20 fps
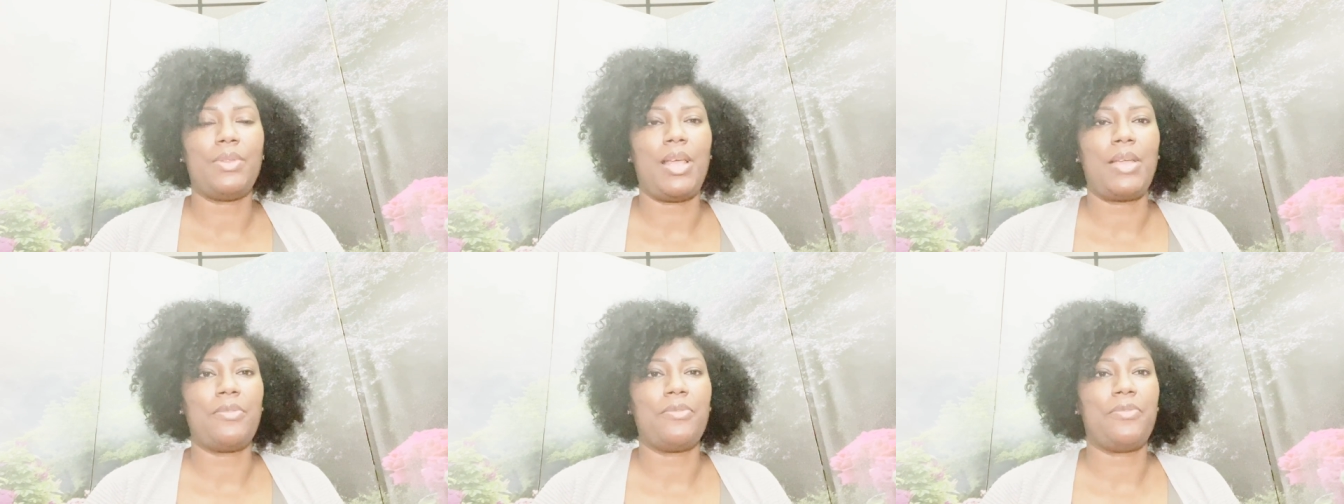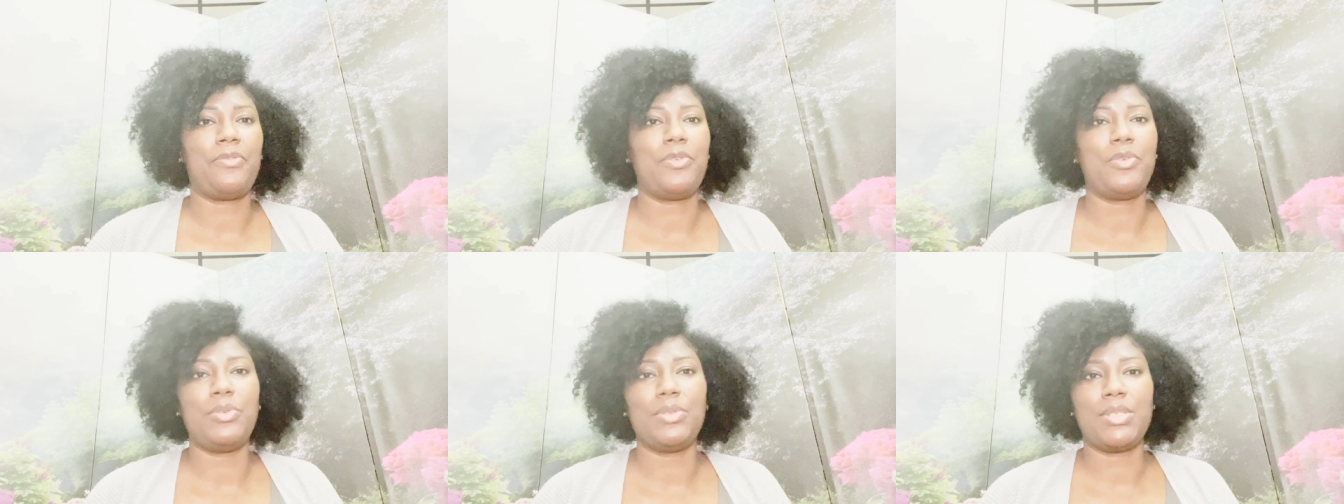like
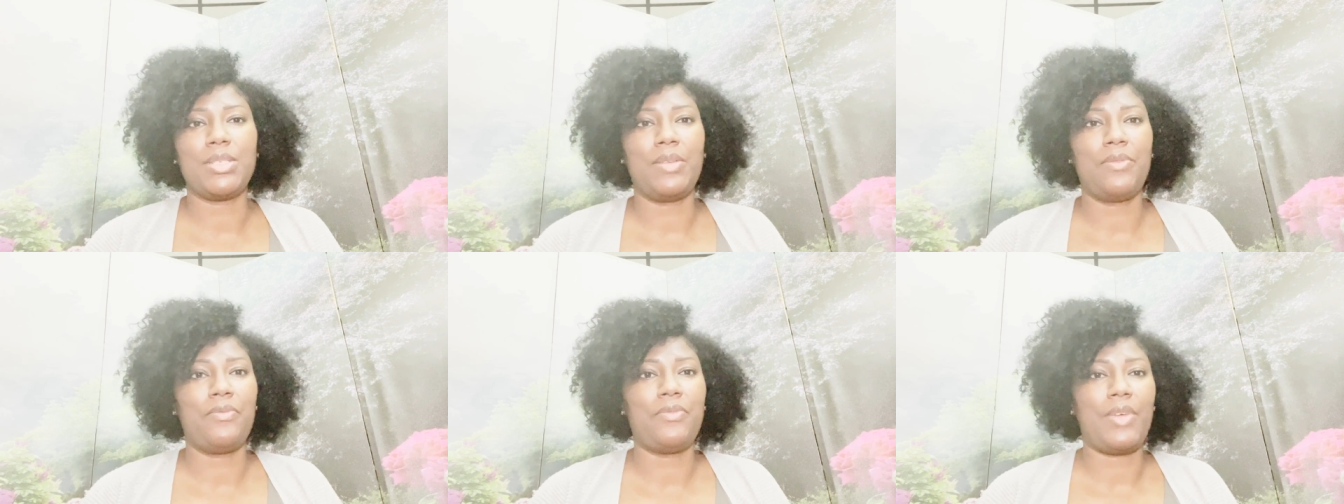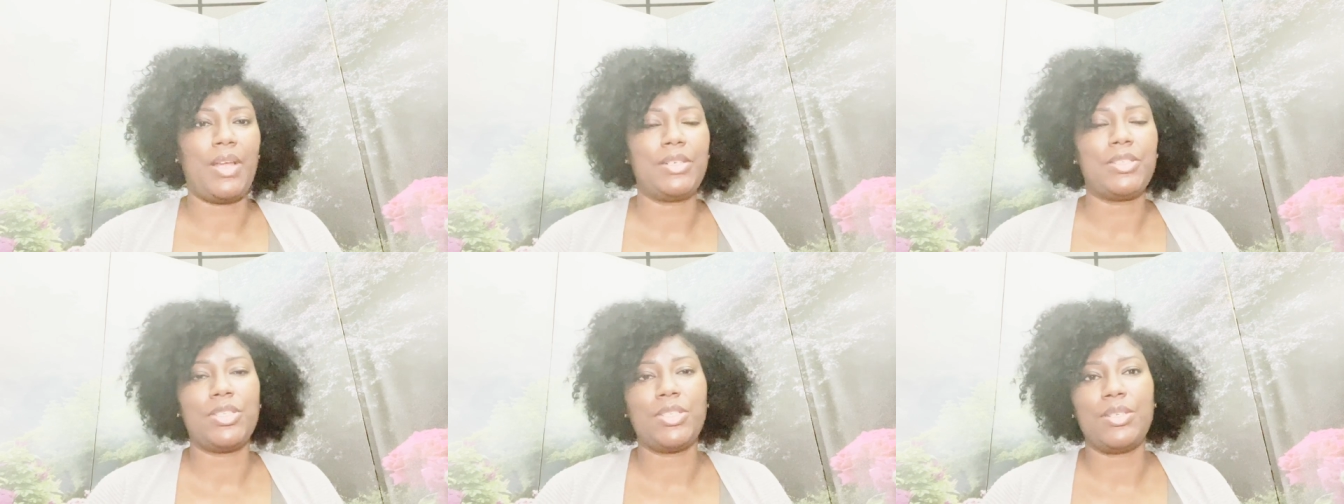fruits and
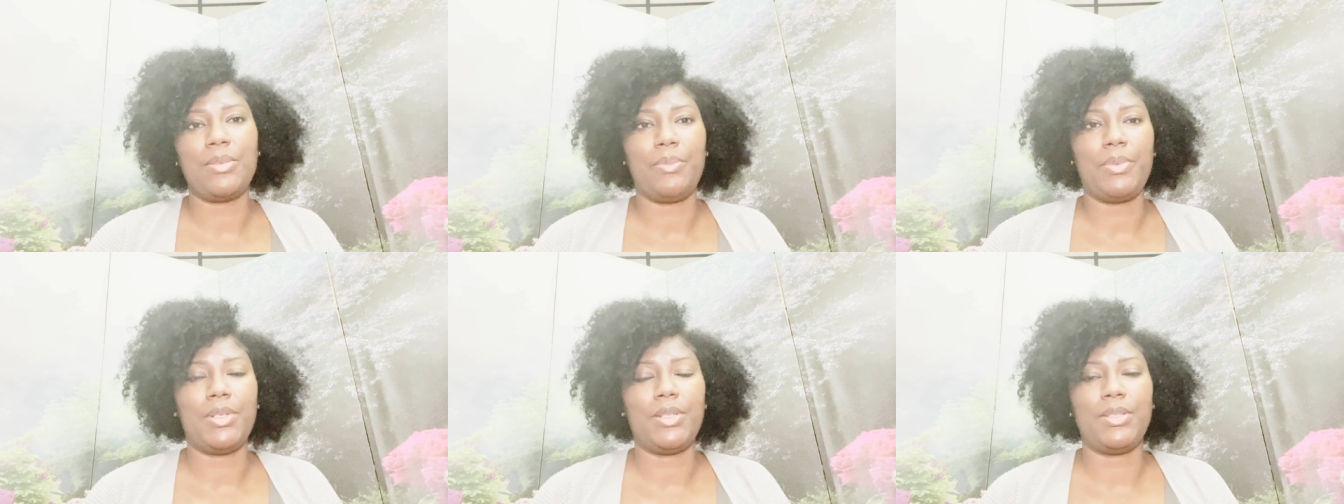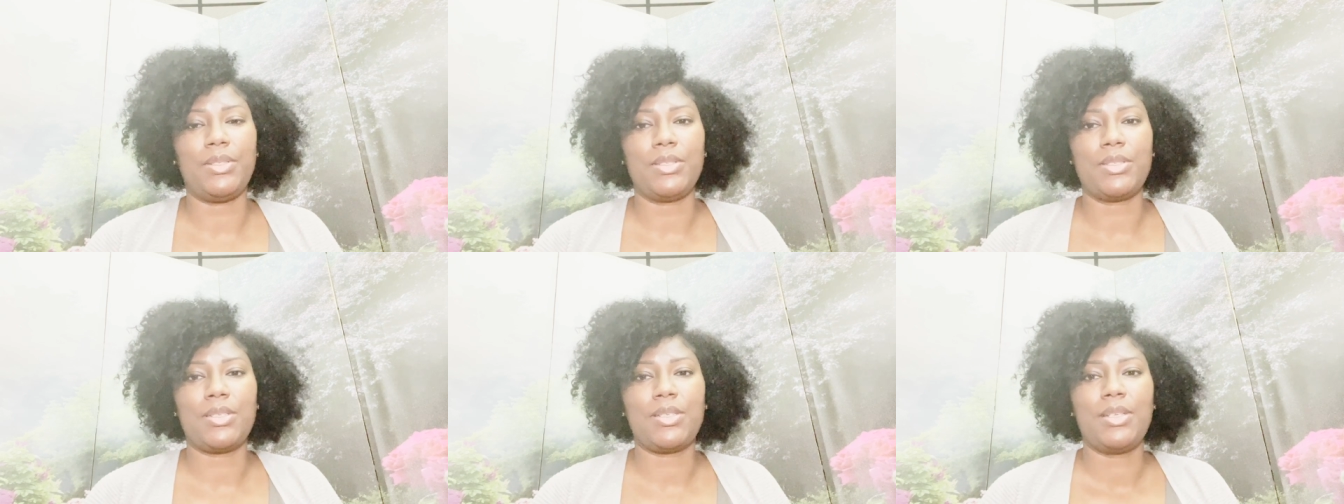
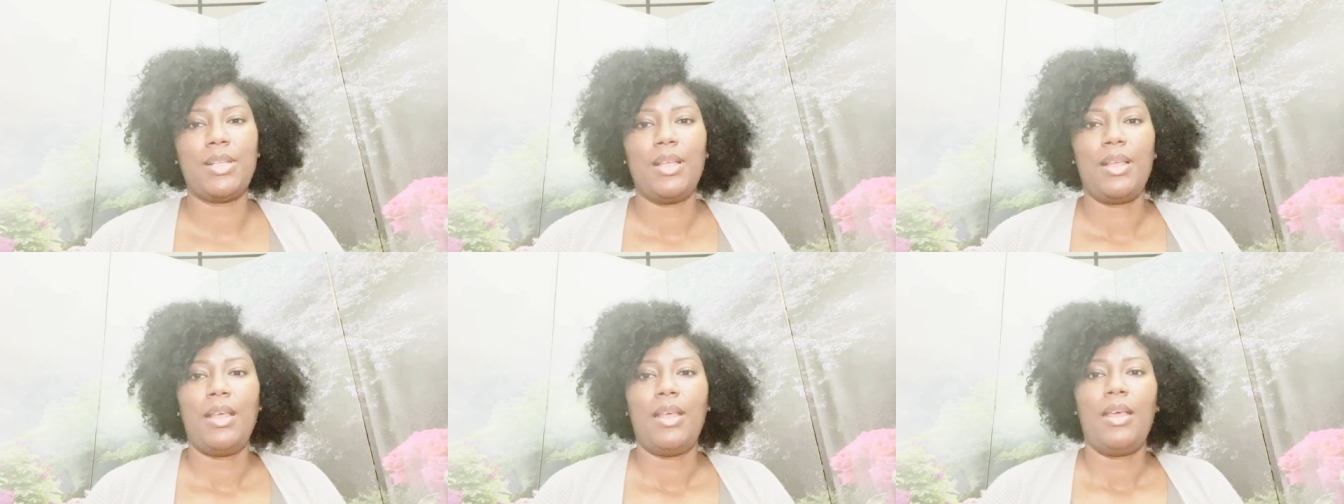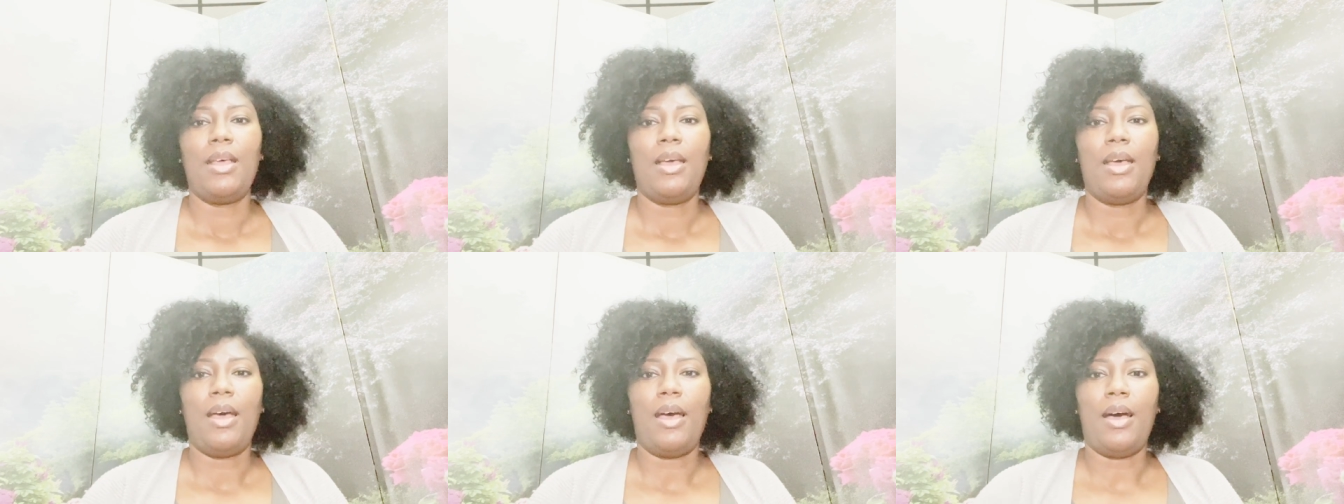vegetables
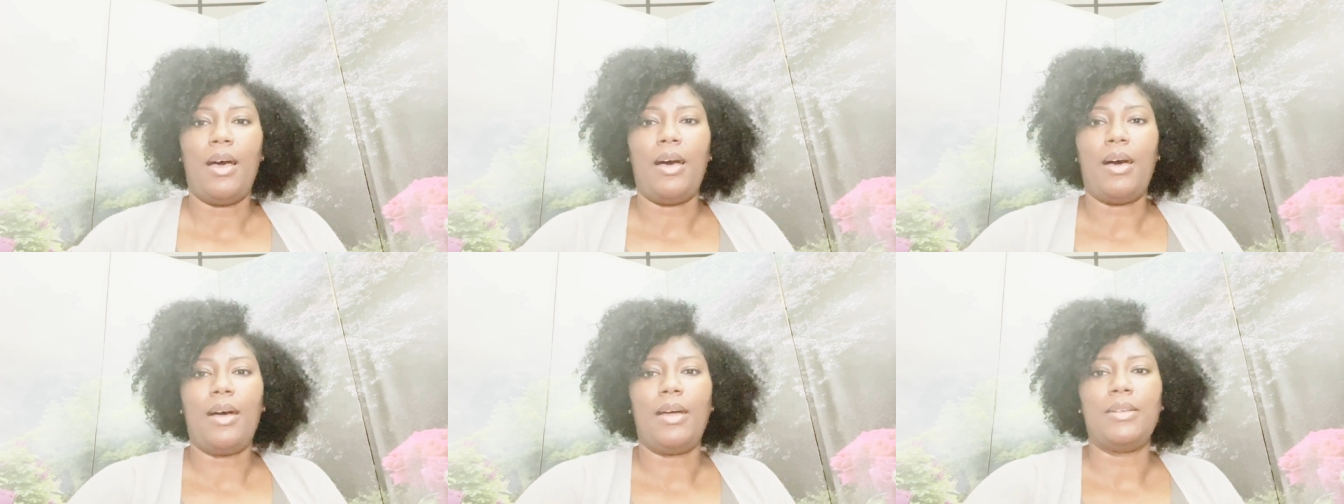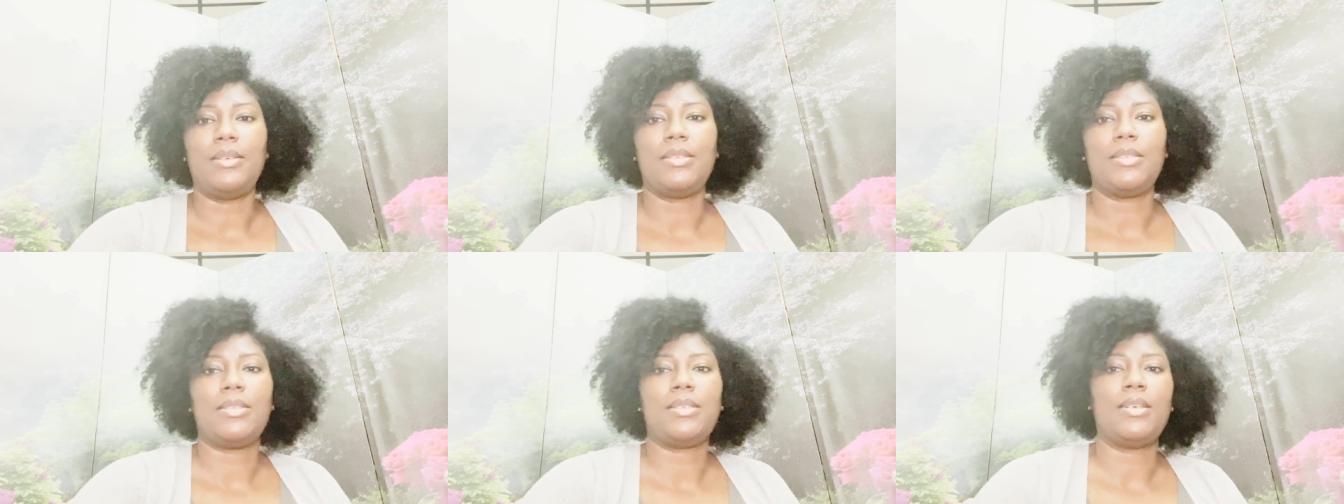
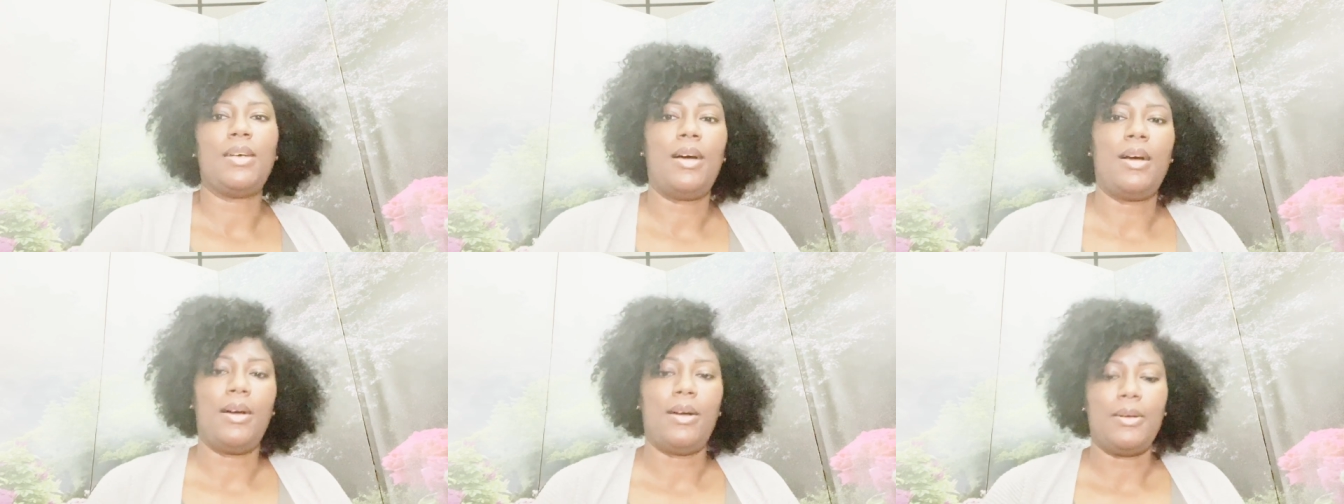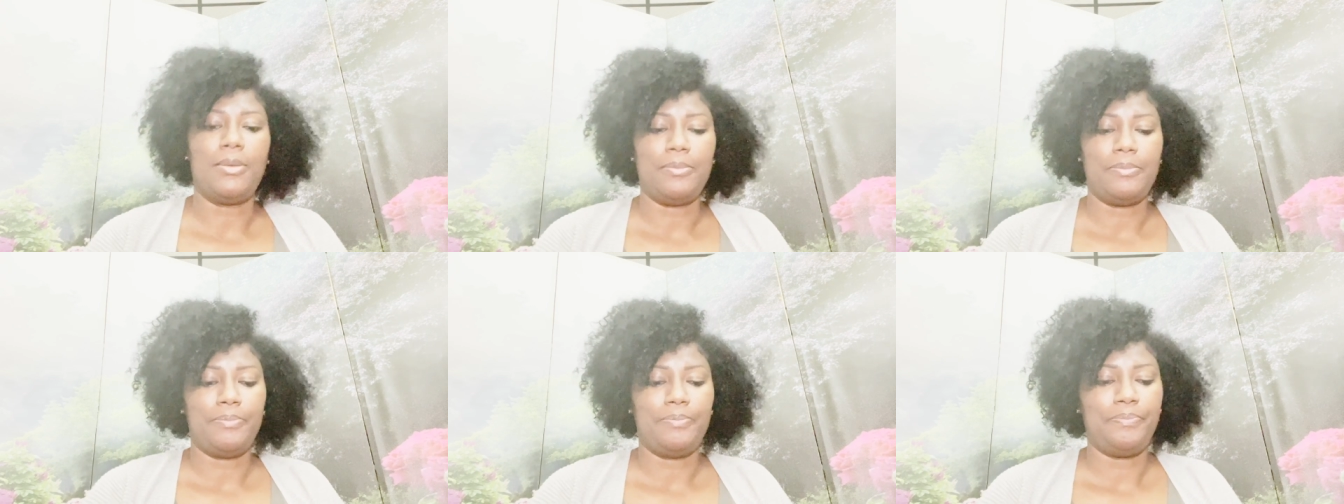and
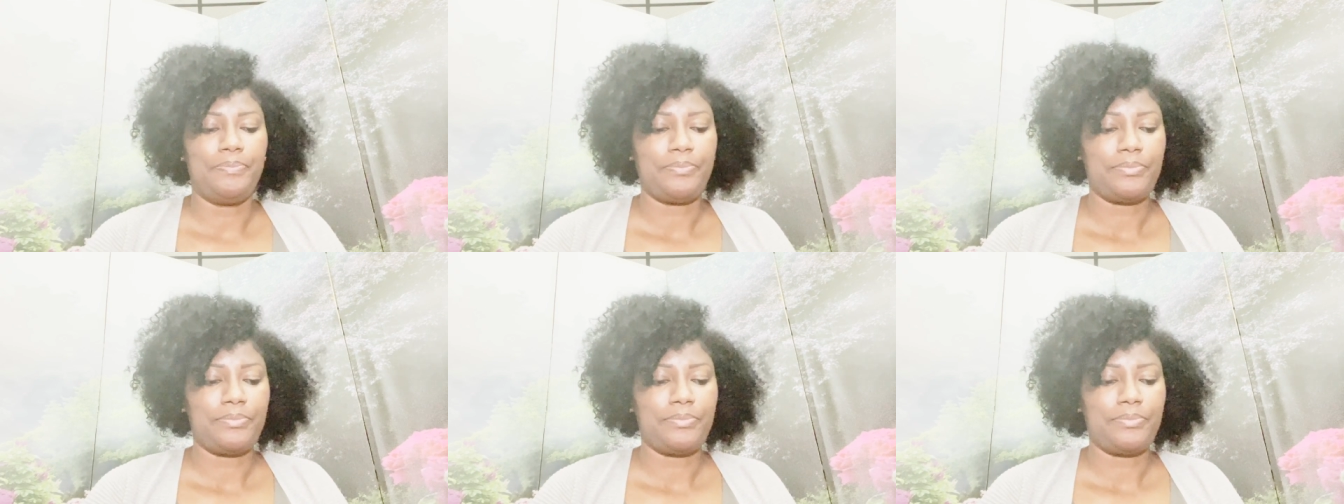um,